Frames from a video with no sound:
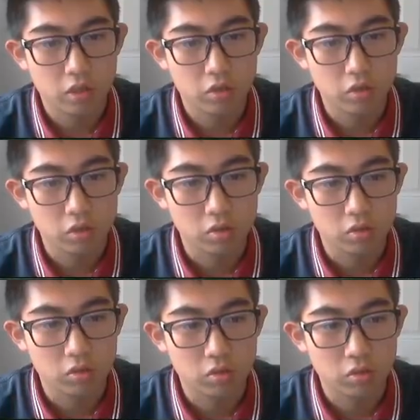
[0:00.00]
sure
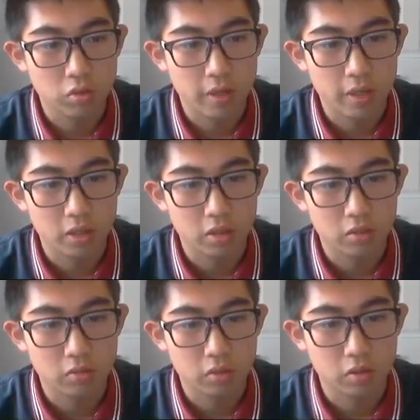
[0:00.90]
you do your best
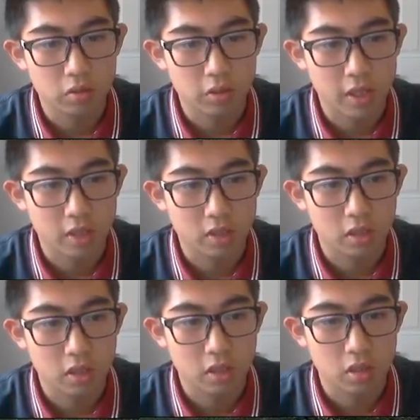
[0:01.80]
with your stats,
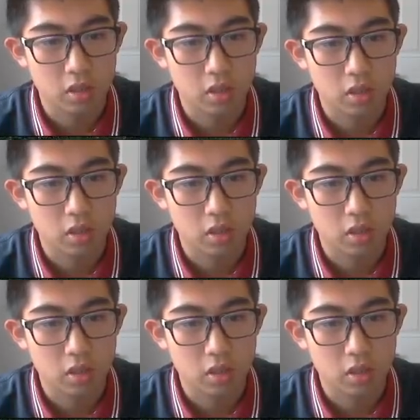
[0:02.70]
and